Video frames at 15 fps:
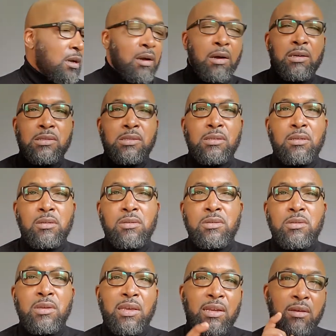Also, you
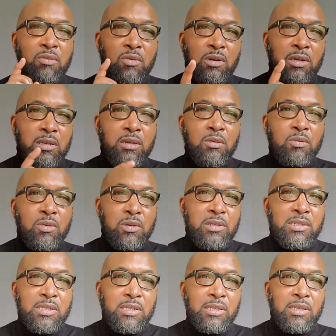get a 1-year
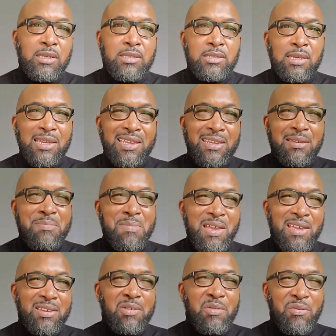warranty against any
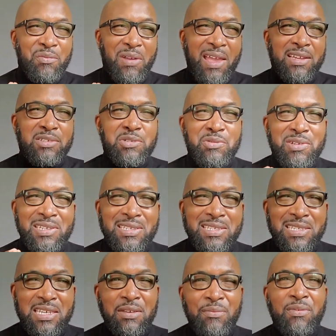manufacturing
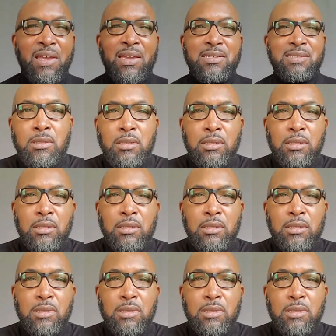defects.